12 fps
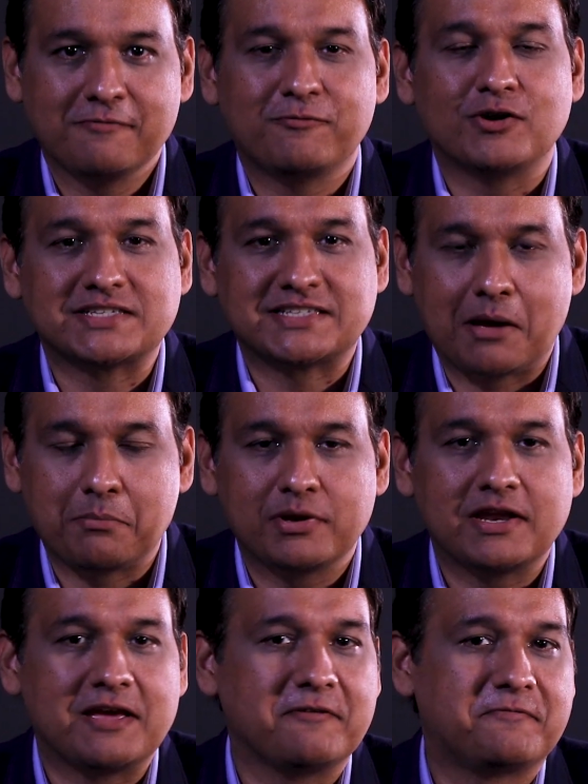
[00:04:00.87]
For
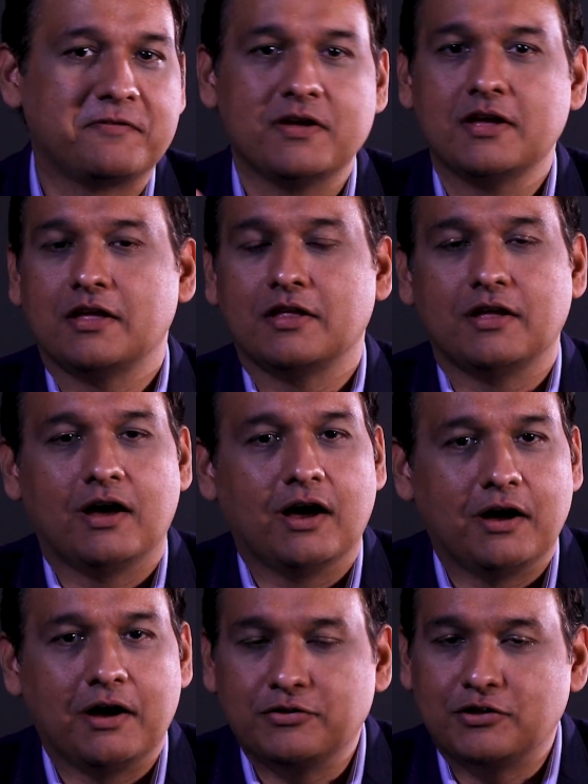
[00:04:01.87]
example, if
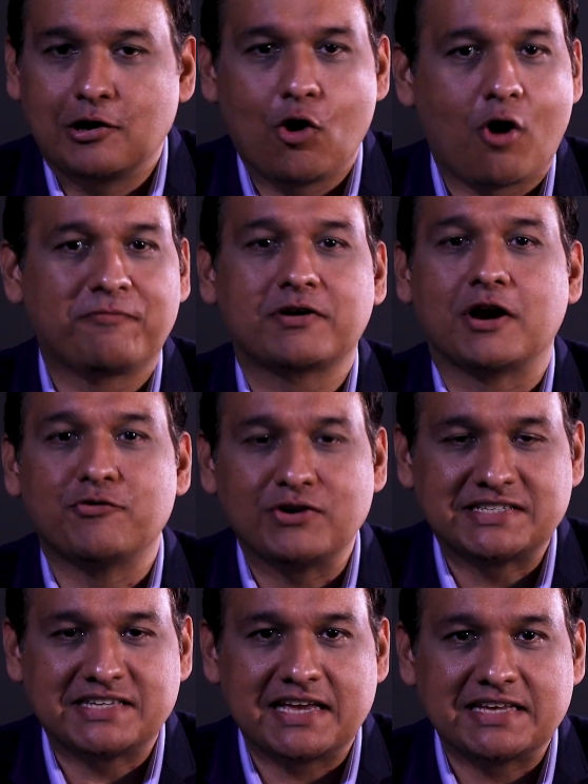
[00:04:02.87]
the law of a country
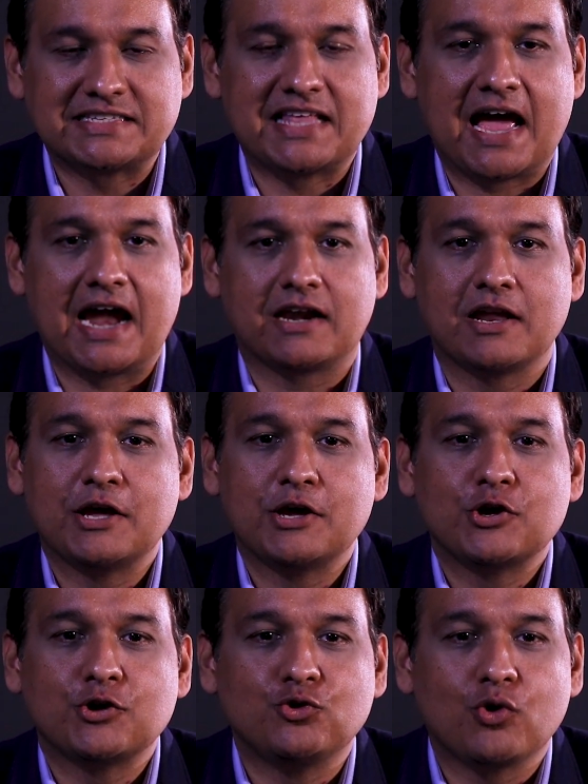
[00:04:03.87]
says that
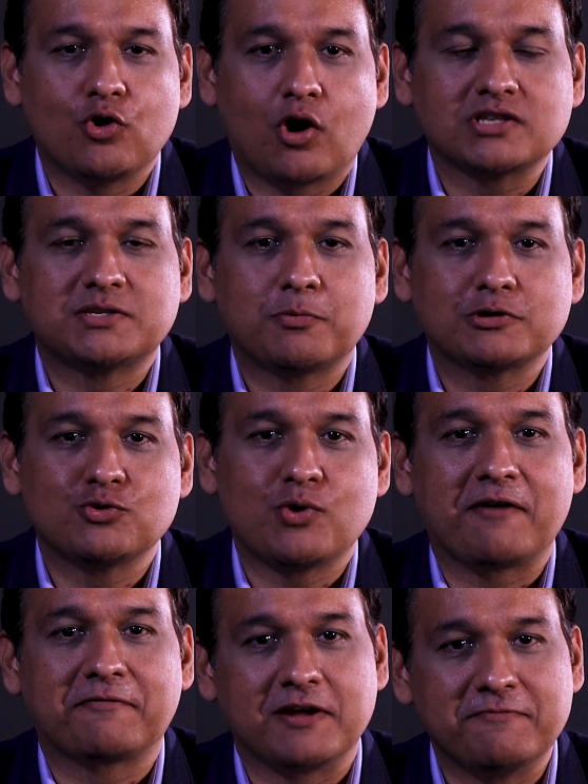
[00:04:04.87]
you're not supposed to
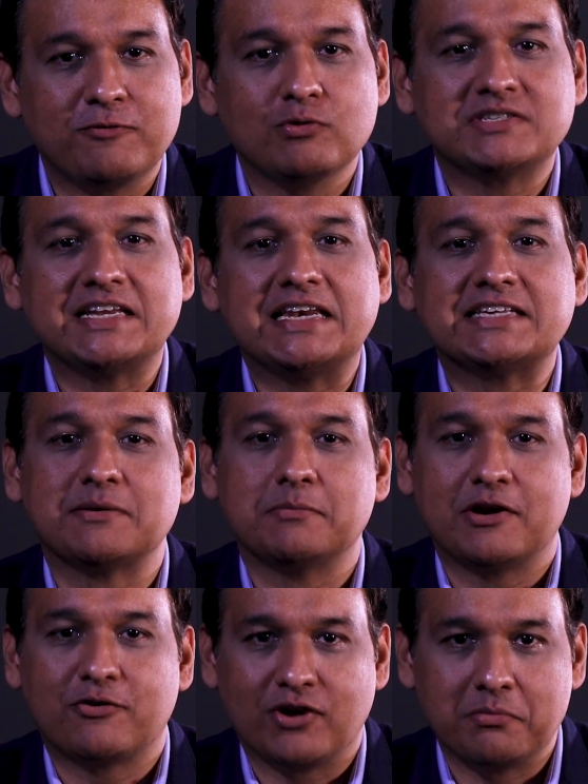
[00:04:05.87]
have confusingly
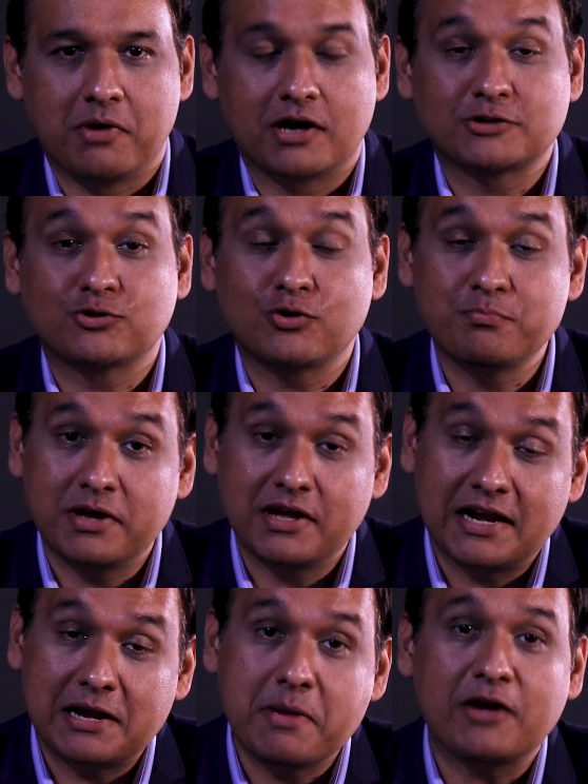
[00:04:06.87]
similar trademarks, so
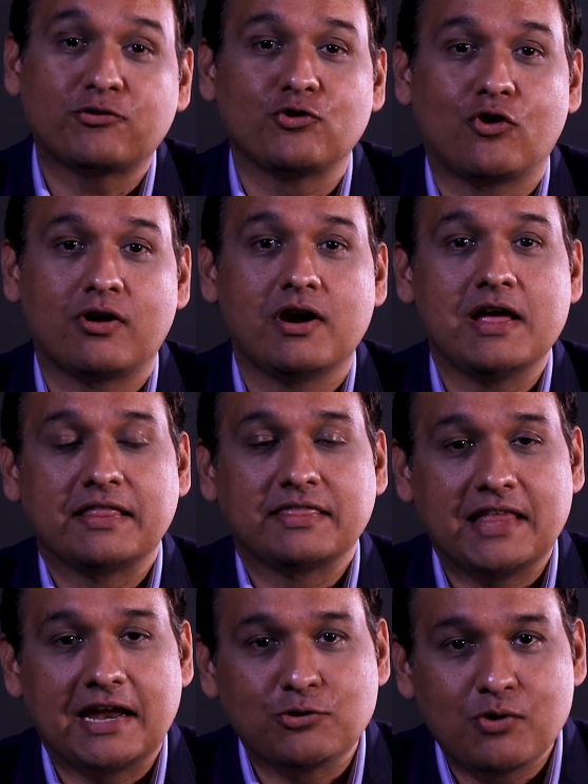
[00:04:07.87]
it'll make sure
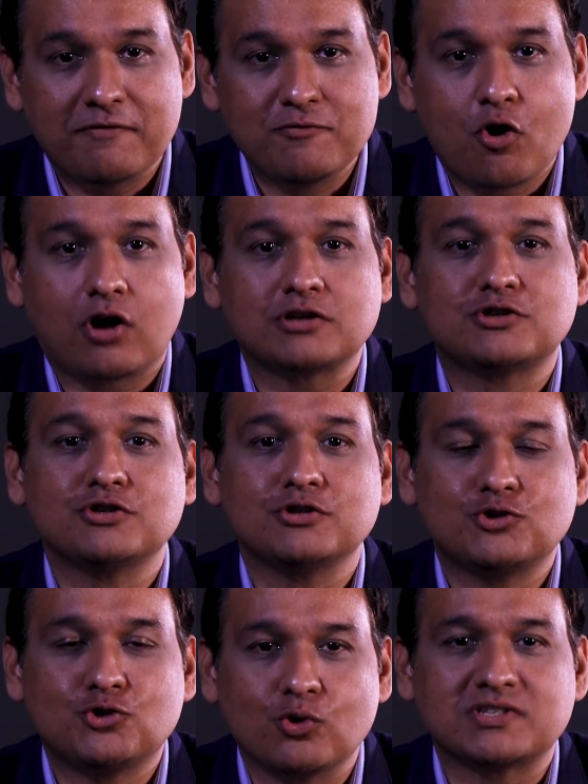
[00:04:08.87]
that you have not
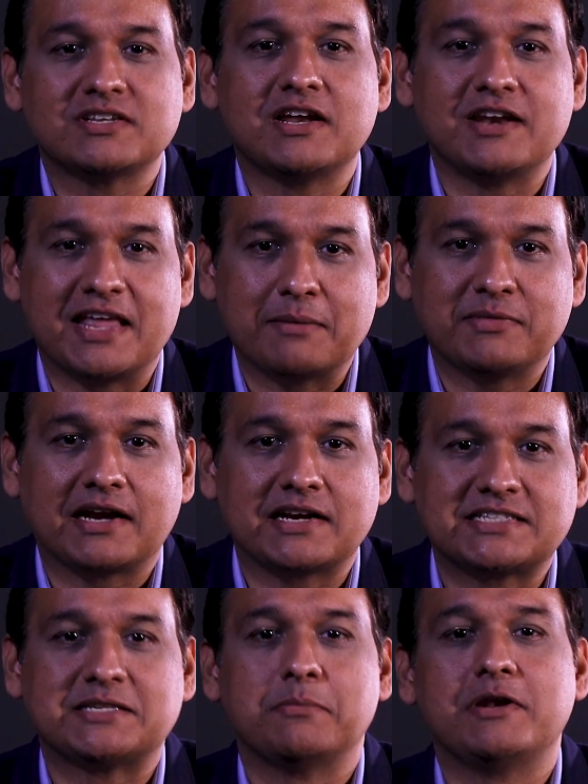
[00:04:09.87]
chosen a name that
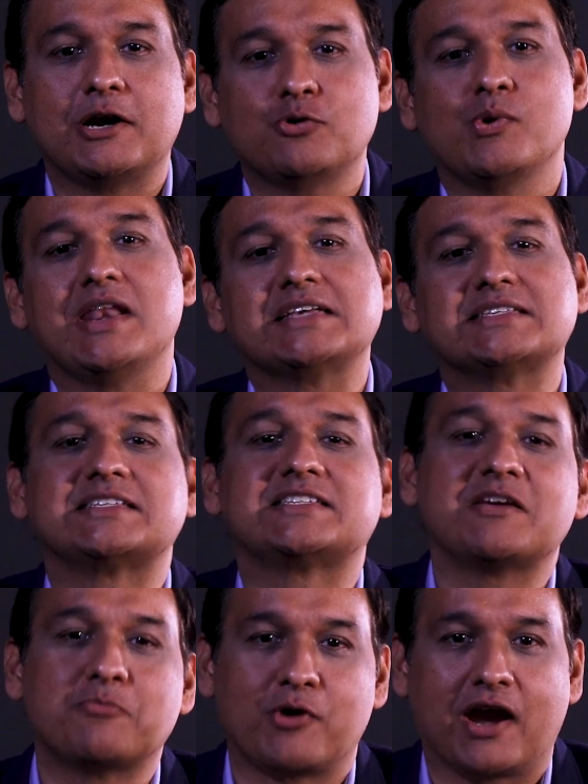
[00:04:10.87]
is similar to an
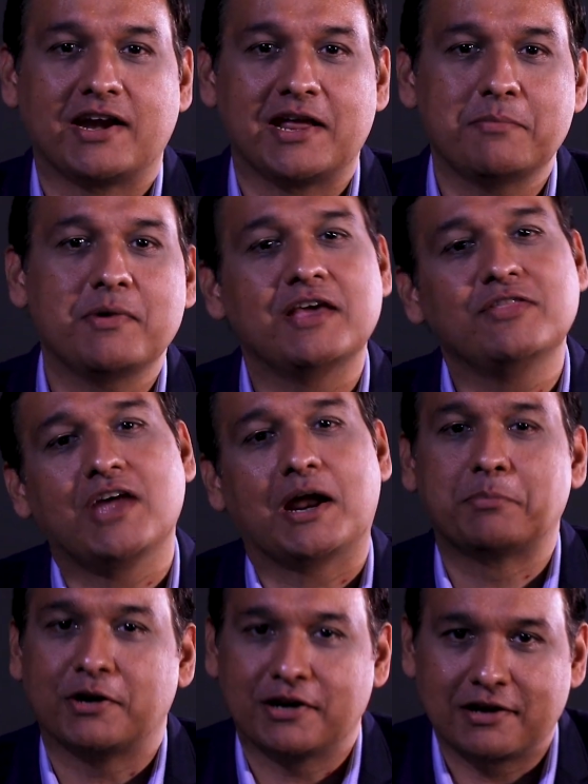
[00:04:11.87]
existing brand name in
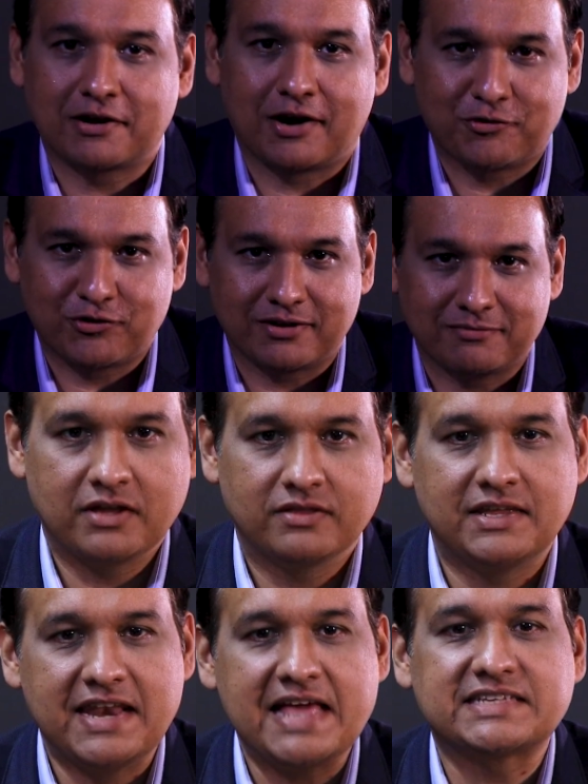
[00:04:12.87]
that particular country.
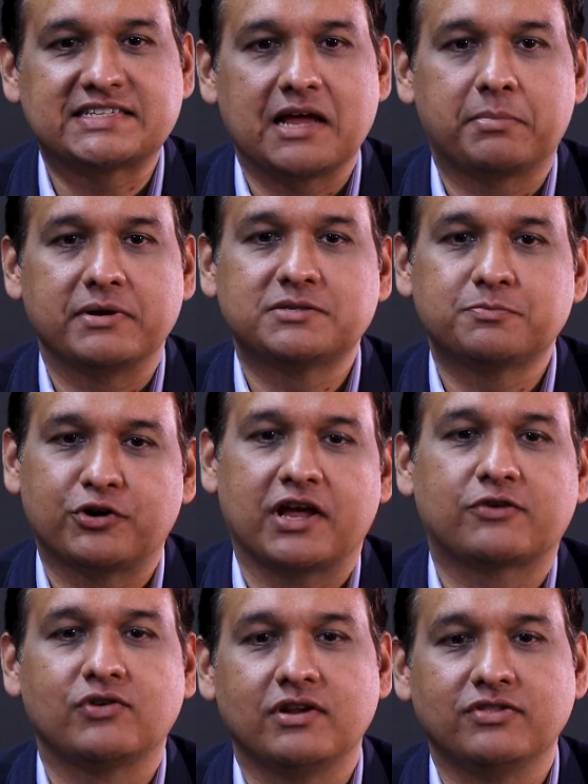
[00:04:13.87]
The next step is
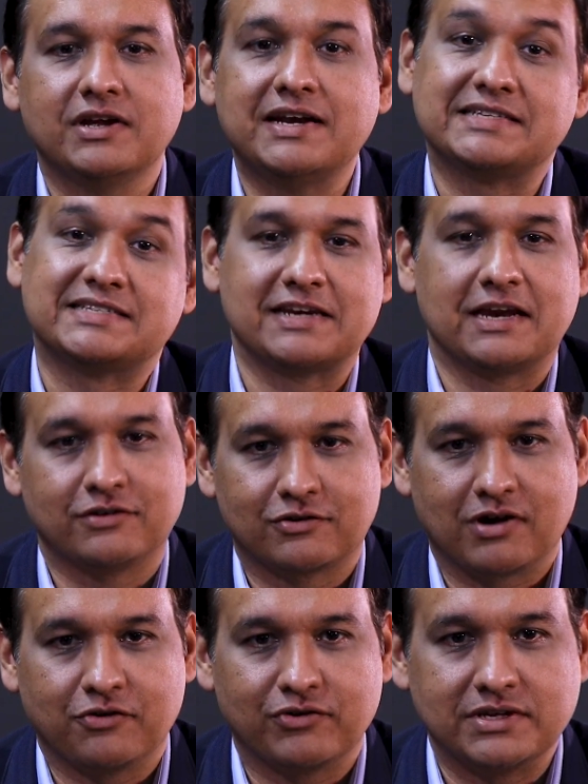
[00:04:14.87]
protection in the
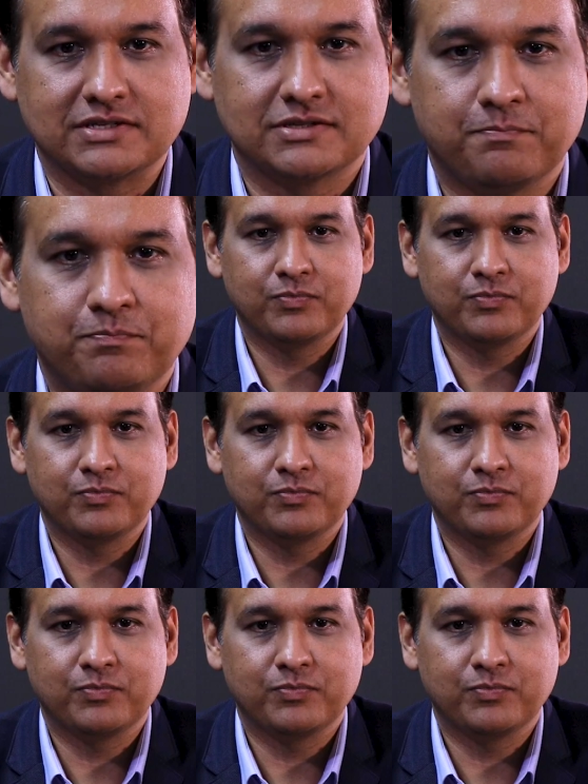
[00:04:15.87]
designated countries.